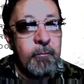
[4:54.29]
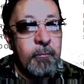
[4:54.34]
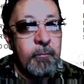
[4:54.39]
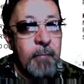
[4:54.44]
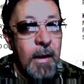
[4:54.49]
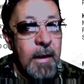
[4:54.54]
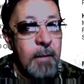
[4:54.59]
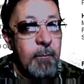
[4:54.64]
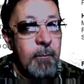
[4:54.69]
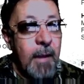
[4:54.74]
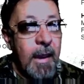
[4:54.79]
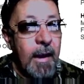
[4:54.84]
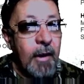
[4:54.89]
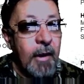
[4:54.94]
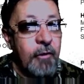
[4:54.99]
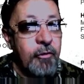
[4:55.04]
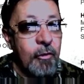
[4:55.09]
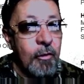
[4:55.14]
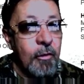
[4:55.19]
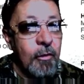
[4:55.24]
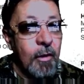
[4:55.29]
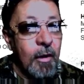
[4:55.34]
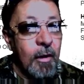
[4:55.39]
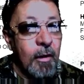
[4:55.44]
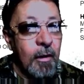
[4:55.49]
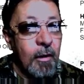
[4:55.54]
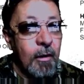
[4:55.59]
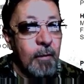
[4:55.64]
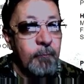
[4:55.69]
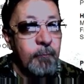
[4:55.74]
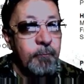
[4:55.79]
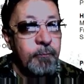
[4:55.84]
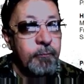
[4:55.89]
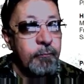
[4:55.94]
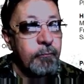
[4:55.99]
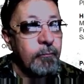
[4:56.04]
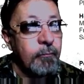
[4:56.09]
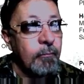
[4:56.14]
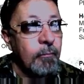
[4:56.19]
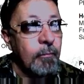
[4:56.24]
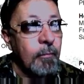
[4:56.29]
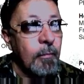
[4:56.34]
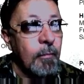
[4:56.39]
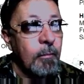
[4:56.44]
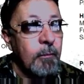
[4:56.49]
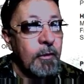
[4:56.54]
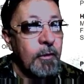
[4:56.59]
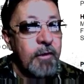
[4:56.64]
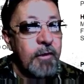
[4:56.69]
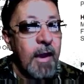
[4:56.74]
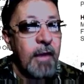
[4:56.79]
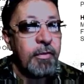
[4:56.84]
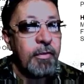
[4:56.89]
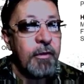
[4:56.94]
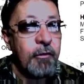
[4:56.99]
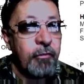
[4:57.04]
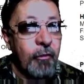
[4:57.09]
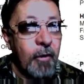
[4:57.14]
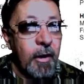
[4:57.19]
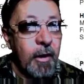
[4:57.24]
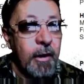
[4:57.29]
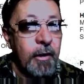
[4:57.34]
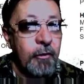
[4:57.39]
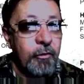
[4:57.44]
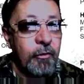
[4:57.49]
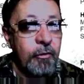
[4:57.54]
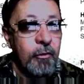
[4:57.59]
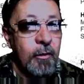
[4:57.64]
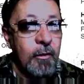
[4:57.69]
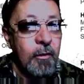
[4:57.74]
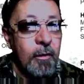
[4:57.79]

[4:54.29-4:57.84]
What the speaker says: main manager, Ms. Kathy Franks,